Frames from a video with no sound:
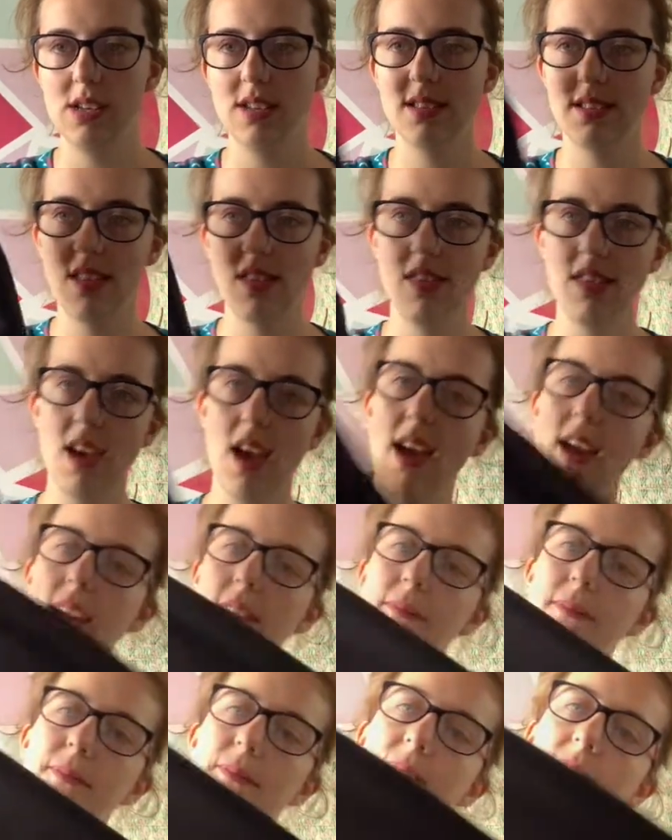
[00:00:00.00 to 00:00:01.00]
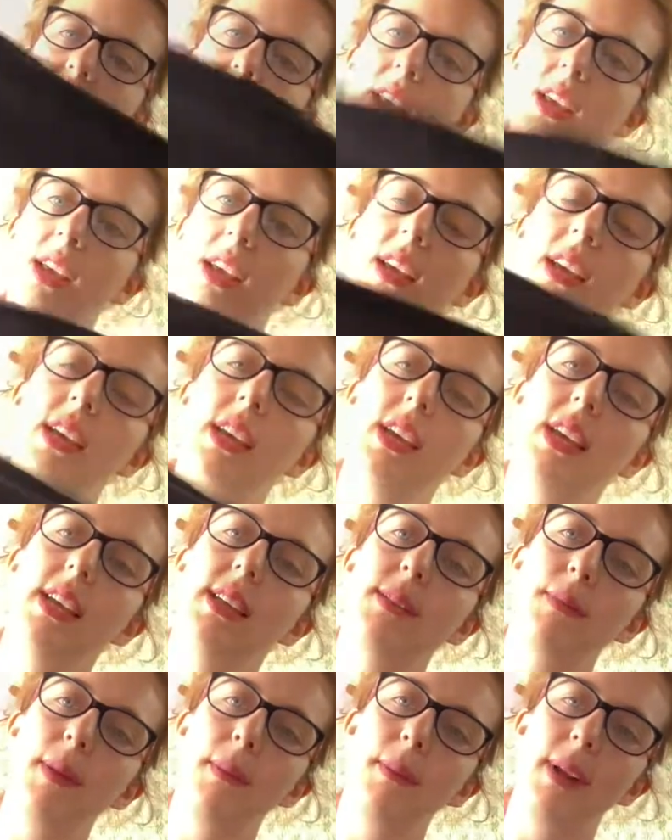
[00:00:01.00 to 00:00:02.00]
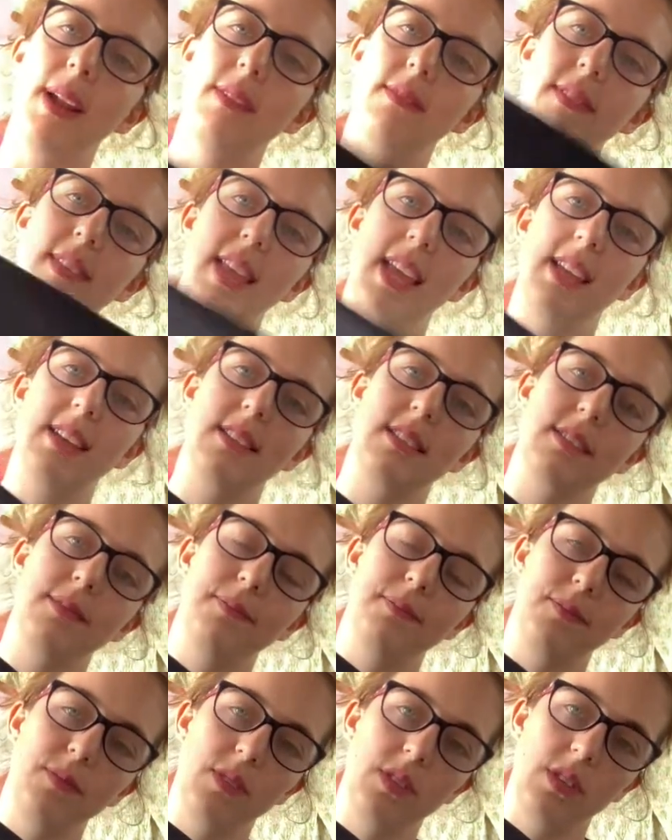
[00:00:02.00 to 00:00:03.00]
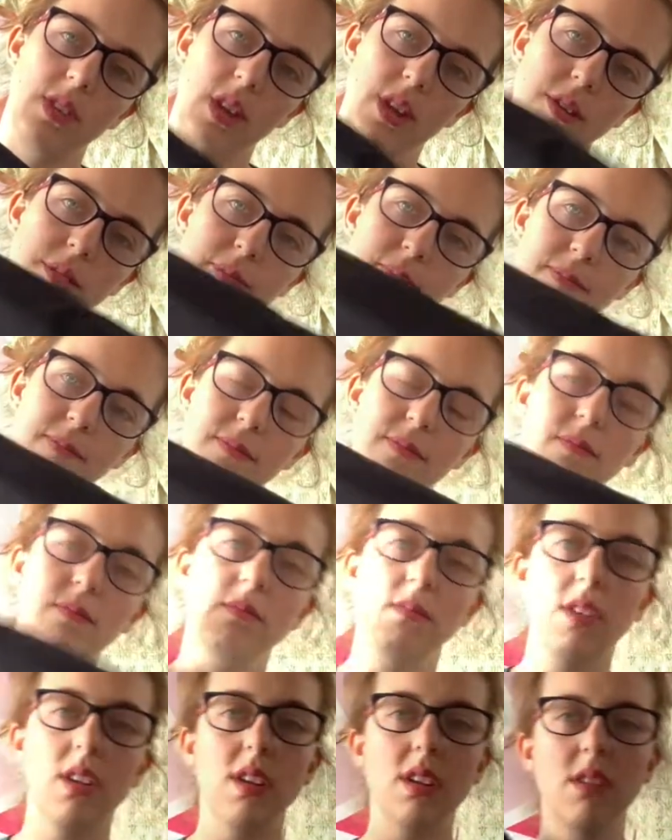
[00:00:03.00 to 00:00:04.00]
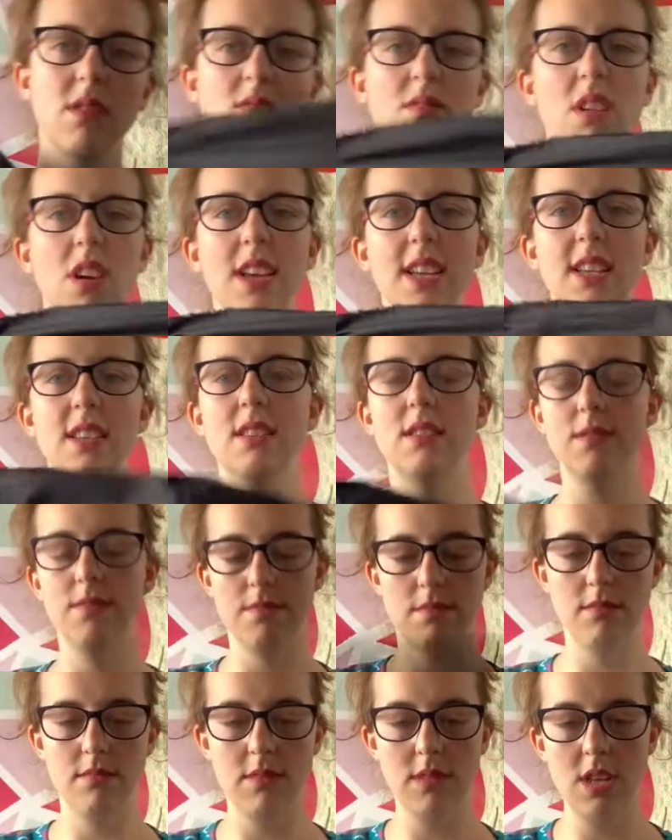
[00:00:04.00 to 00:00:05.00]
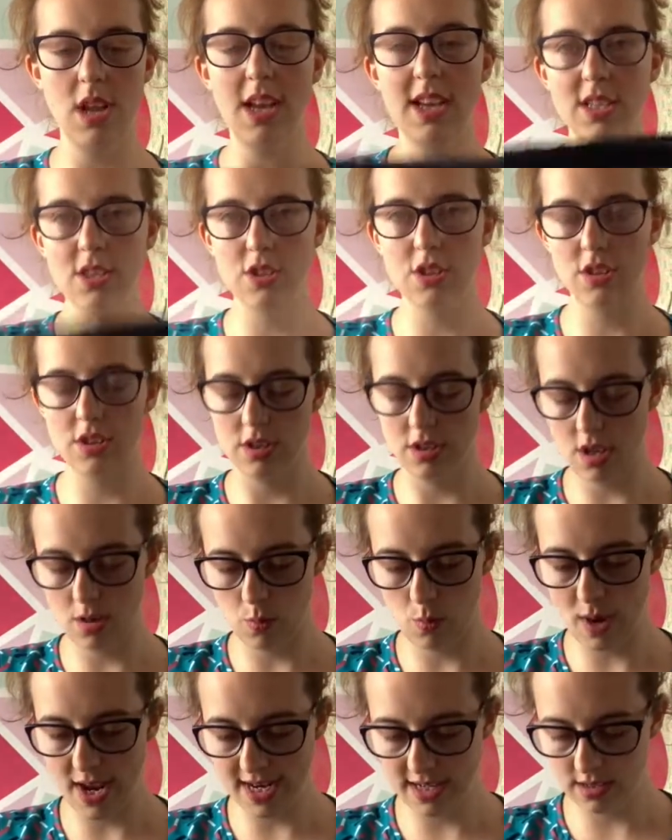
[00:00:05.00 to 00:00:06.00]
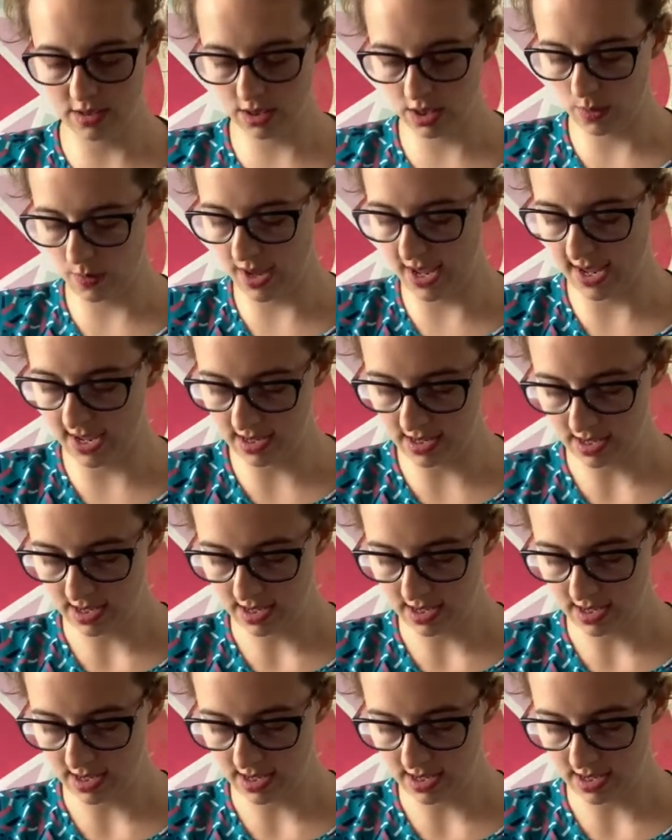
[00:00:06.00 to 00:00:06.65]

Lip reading: So that is my plan for this. So nice weight to it.